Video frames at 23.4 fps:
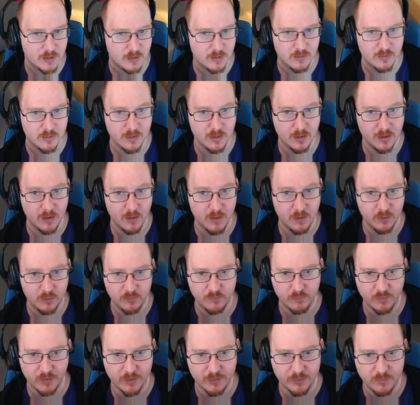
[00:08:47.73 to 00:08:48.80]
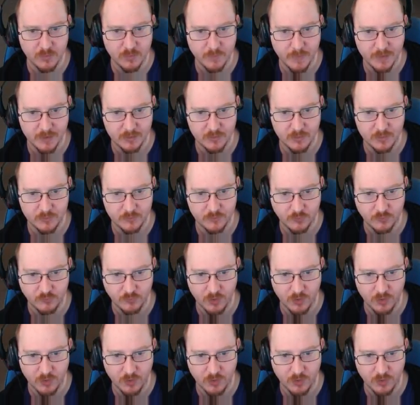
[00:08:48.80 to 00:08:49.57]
you can go straight through the middle and just